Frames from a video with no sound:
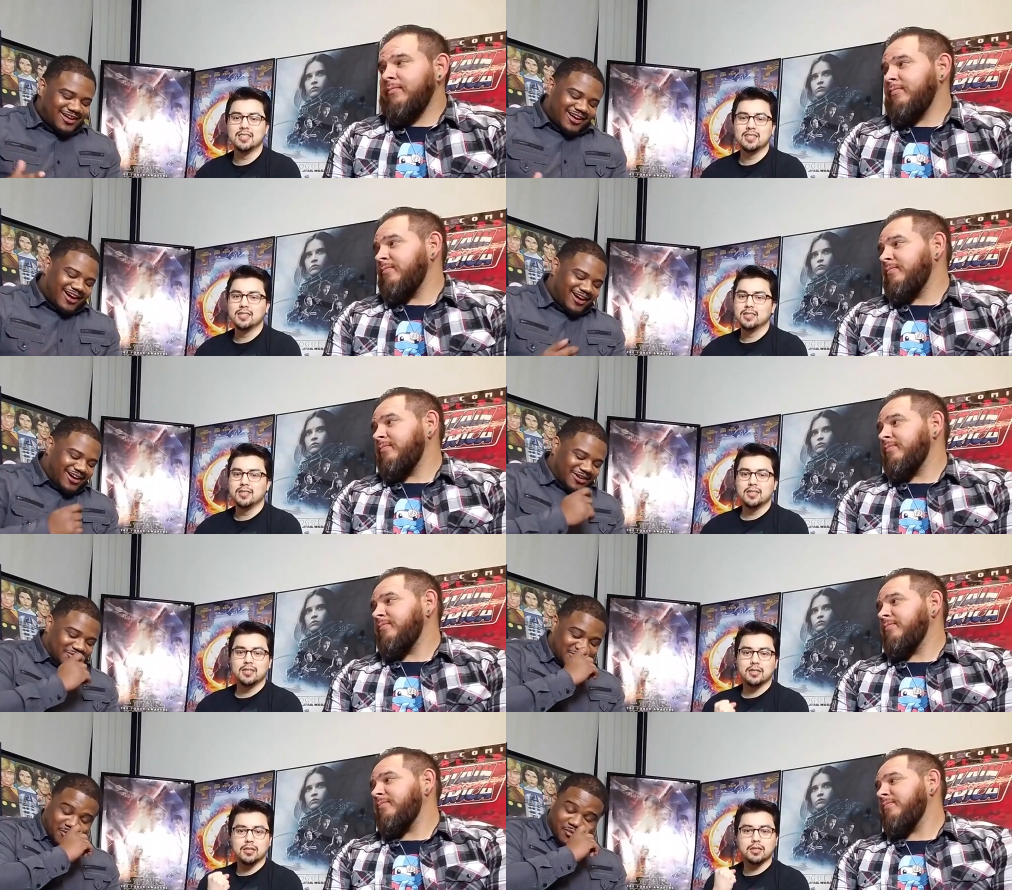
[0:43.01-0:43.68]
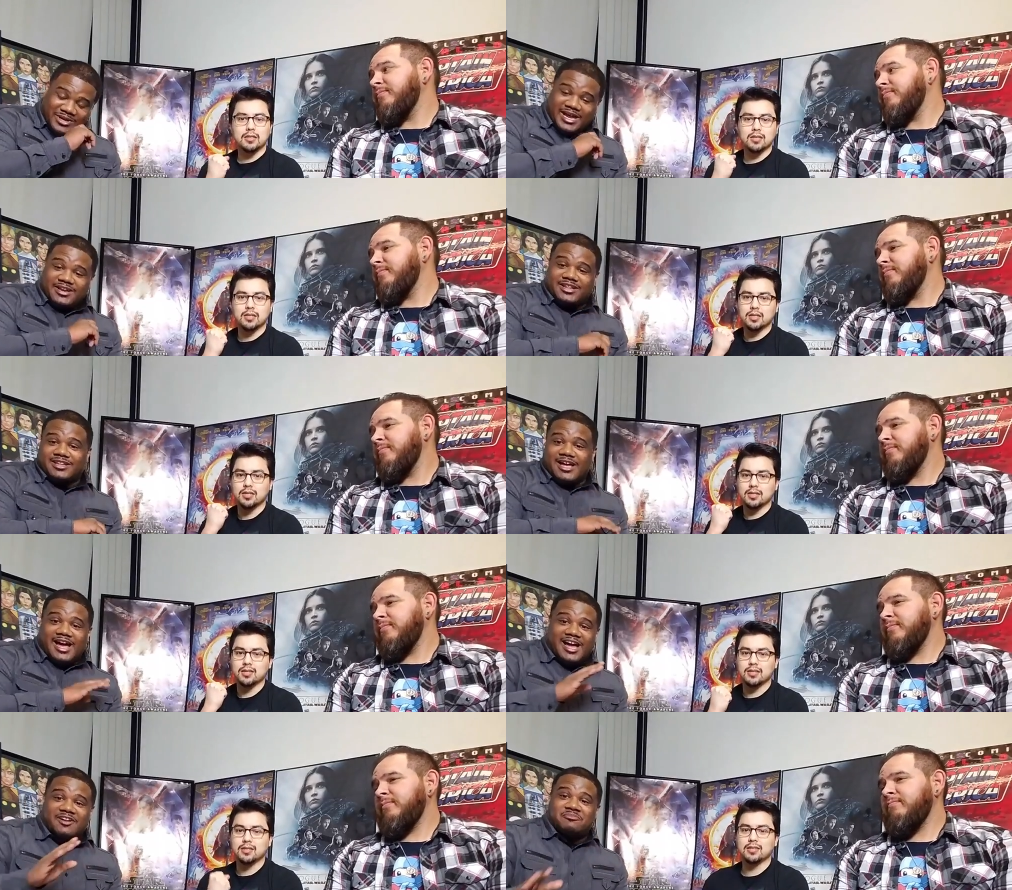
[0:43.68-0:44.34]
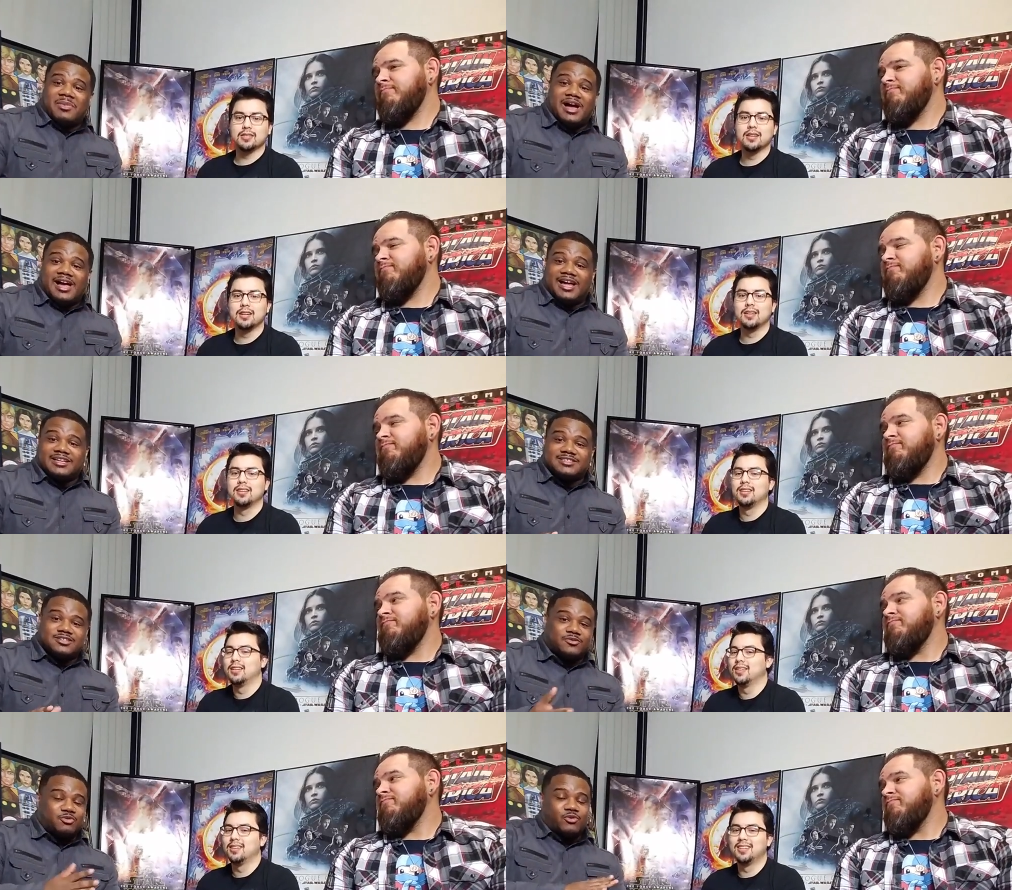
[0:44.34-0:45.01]
Speaker 1: So we got another hive mind.
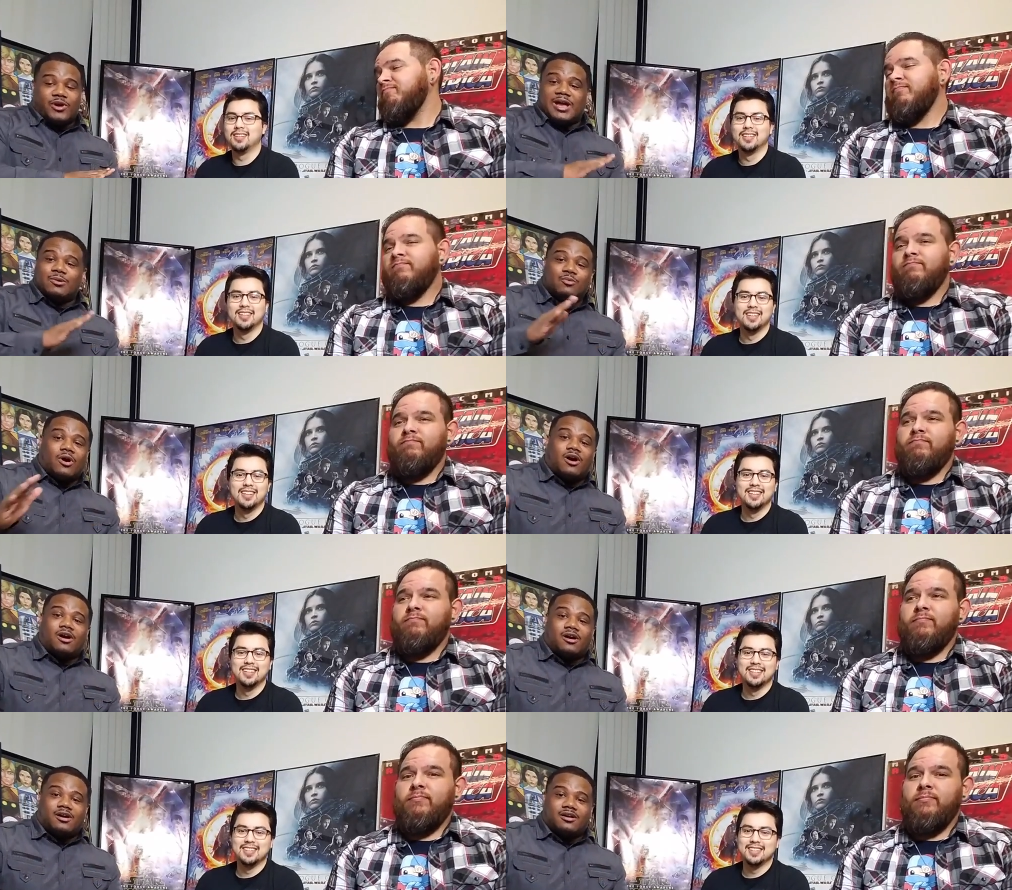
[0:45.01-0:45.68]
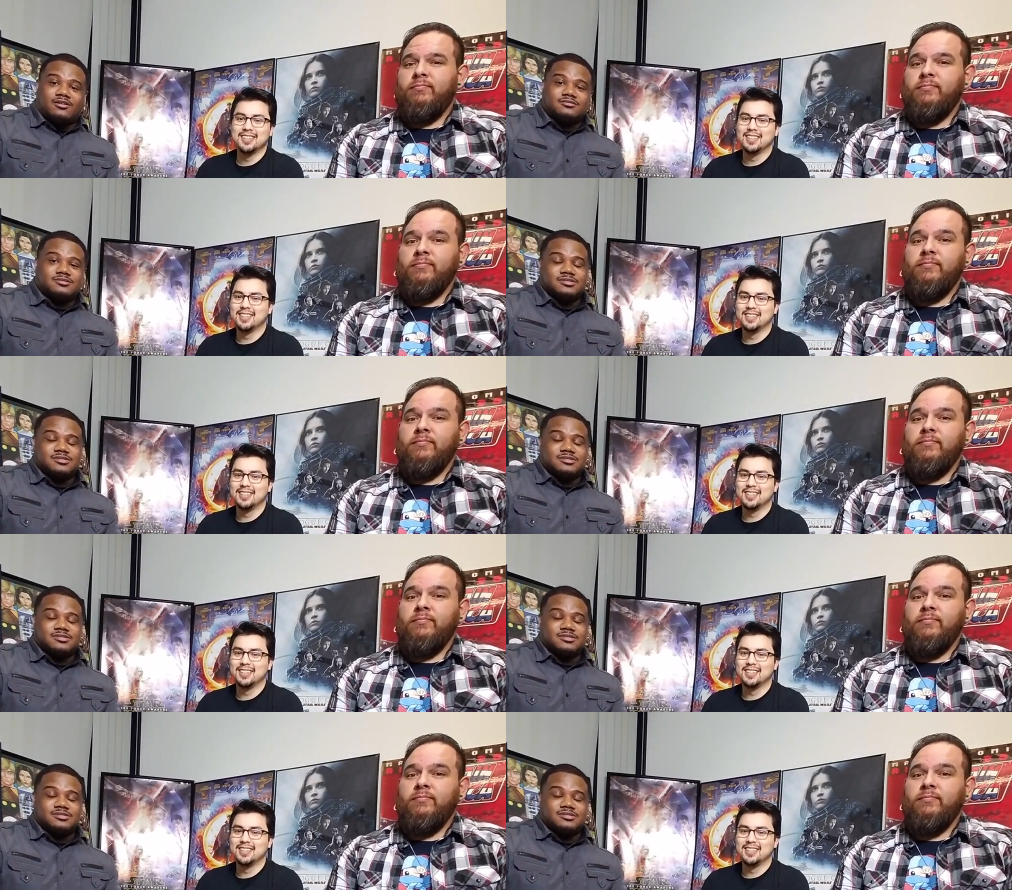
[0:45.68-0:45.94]
So the Great Wall,